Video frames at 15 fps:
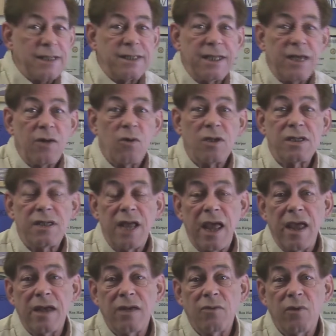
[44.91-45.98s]
to sit or
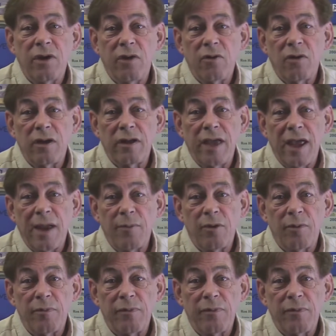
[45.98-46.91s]
stand when you're on camera?